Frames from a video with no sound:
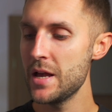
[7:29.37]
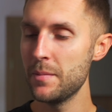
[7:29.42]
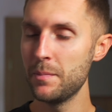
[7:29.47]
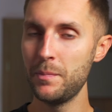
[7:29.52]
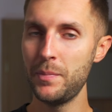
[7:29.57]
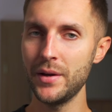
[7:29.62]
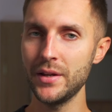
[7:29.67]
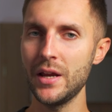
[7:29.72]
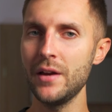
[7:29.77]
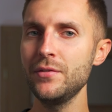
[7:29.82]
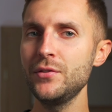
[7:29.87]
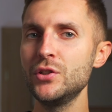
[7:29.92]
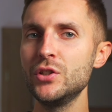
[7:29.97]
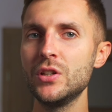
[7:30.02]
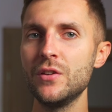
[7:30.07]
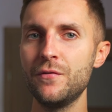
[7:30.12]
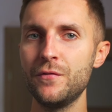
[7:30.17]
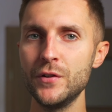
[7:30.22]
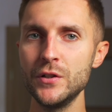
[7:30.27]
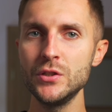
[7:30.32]
But after
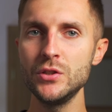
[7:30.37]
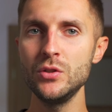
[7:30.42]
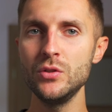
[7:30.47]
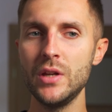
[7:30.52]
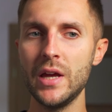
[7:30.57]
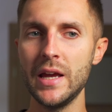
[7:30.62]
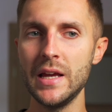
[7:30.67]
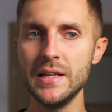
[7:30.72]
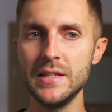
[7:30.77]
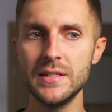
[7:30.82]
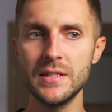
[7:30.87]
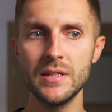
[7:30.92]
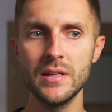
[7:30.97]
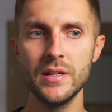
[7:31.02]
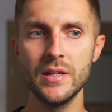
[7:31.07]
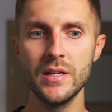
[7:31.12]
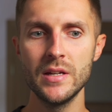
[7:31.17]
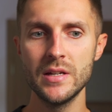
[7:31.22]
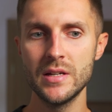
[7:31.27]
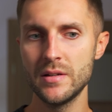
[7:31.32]
the first two
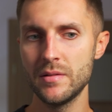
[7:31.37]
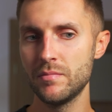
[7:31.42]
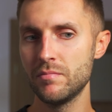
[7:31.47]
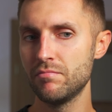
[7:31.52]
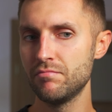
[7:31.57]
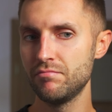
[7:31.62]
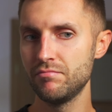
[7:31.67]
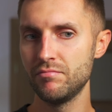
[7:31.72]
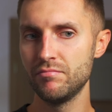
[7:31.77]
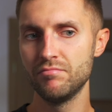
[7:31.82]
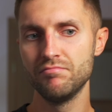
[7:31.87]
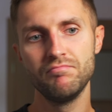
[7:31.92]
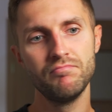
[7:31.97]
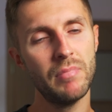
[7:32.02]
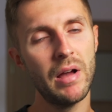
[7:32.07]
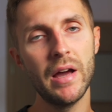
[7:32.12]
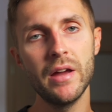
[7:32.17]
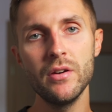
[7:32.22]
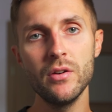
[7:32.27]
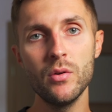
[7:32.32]
days,
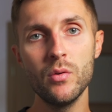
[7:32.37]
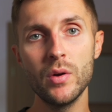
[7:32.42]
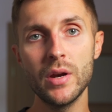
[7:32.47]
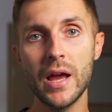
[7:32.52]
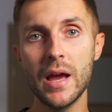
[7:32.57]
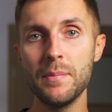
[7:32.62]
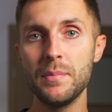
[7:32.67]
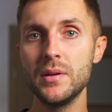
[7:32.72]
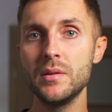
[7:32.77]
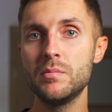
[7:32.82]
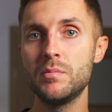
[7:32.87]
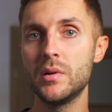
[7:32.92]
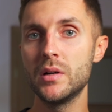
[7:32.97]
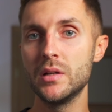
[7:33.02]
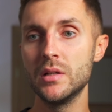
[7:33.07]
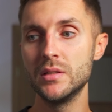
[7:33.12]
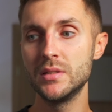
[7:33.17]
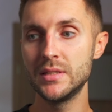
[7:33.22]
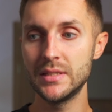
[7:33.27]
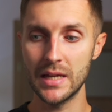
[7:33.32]
I don't know what happened,
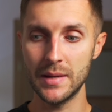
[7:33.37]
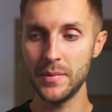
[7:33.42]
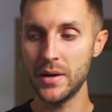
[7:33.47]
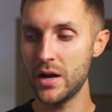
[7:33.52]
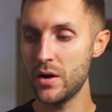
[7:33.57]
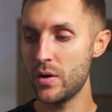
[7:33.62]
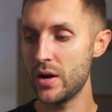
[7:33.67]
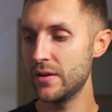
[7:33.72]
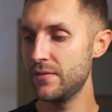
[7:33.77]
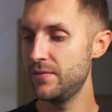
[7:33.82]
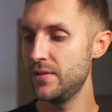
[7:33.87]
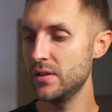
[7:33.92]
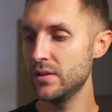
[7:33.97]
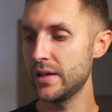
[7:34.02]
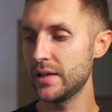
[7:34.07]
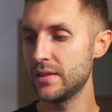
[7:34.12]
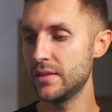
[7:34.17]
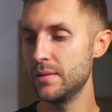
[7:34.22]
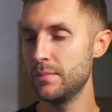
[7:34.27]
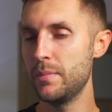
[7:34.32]
but somehow I feel
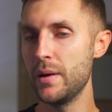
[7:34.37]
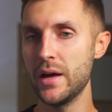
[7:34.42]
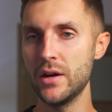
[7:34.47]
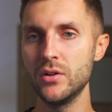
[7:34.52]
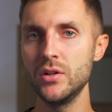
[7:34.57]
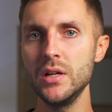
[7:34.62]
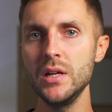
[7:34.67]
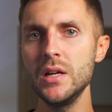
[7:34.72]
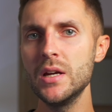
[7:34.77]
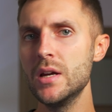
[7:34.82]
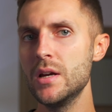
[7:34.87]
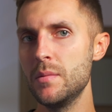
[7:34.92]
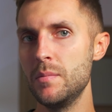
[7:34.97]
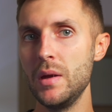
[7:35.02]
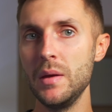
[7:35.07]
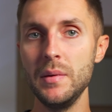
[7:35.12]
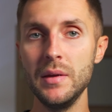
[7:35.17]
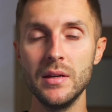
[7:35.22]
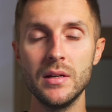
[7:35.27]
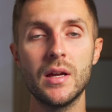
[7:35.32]
like the battery,
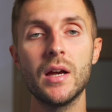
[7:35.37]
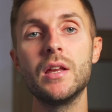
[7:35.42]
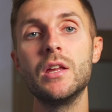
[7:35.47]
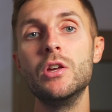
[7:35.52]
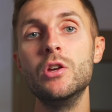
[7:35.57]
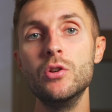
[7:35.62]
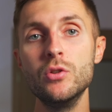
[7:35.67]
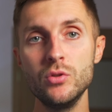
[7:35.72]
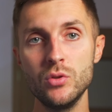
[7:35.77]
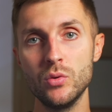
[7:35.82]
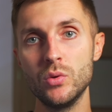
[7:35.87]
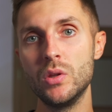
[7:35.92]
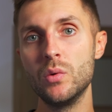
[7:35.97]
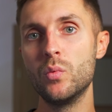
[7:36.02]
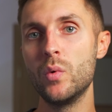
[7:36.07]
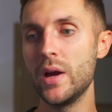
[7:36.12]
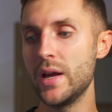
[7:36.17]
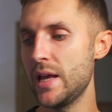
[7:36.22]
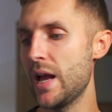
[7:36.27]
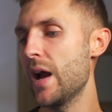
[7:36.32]
maybe it got used to the
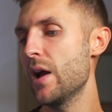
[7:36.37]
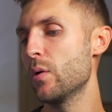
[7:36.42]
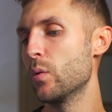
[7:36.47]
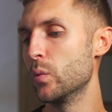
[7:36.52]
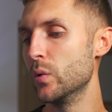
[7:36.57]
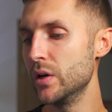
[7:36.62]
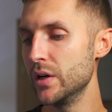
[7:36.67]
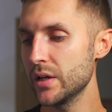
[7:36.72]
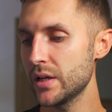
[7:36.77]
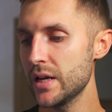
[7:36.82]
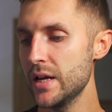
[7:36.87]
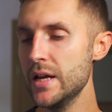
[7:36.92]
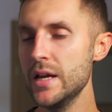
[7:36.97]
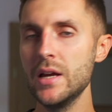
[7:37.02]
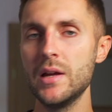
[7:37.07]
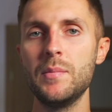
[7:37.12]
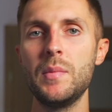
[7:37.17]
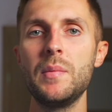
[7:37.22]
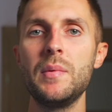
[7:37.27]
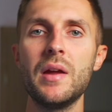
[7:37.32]
way I work.
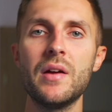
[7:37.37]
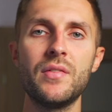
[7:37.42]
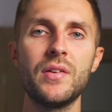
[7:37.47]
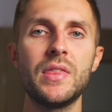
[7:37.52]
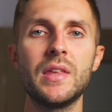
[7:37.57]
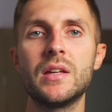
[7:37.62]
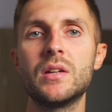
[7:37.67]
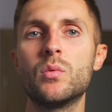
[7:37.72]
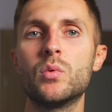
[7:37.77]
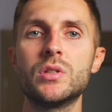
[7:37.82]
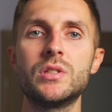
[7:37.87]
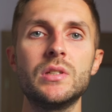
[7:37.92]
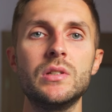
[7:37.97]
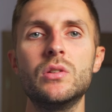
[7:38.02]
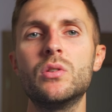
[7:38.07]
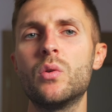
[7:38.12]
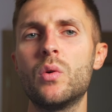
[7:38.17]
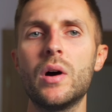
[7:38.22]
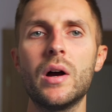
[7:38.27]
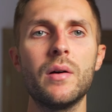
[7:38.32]
Maybe everything was,
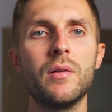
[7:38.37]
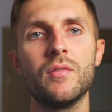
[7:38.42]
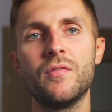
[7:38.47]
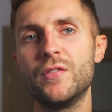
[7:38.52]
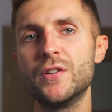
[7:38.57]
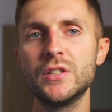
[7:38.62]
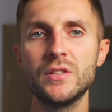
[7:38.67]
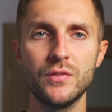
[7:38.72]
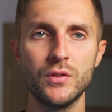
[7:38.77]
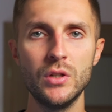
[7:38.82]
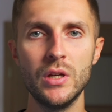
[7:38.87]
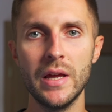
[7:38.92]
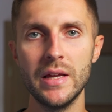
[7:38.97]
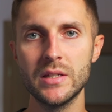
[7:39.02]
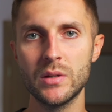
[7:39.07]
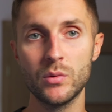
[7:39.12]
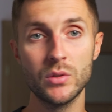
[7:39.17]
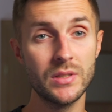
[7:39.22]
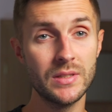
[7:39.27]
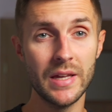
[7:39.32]
you know, first two days
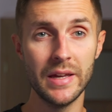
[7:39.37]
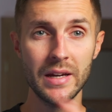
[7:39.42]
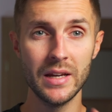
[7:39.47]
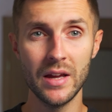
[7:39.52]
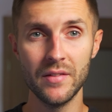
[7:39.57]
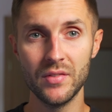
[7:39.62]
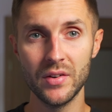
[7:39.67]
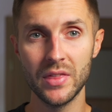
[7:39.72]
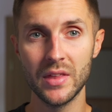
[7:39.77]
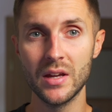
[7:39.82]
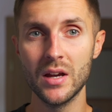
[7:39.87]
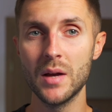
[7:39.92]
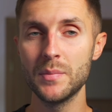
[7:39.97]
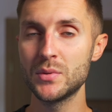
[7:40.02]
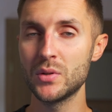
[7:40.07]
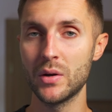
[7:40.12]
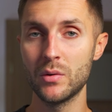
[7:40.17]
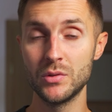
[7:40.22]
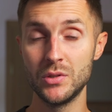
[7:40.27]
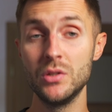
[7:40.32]
I was setting everything up,
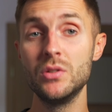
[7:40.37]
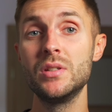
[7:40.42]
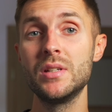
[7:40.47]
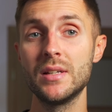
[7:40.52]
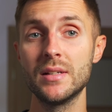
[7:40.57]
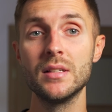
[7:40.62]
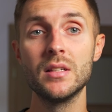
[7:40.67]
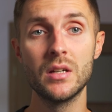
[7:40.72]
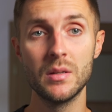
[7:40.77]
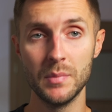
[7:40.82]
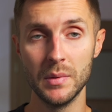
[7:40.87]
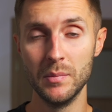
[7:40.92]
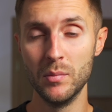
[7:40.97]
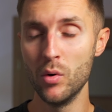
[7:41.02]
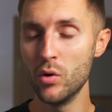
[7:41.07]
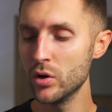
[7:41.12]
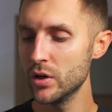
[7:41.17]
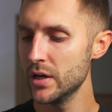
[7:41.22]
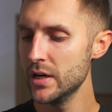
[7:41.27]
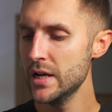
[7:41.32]
so I was using a little bit
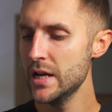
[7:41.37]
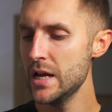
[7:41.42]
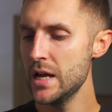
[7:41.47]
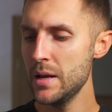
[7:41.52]
more.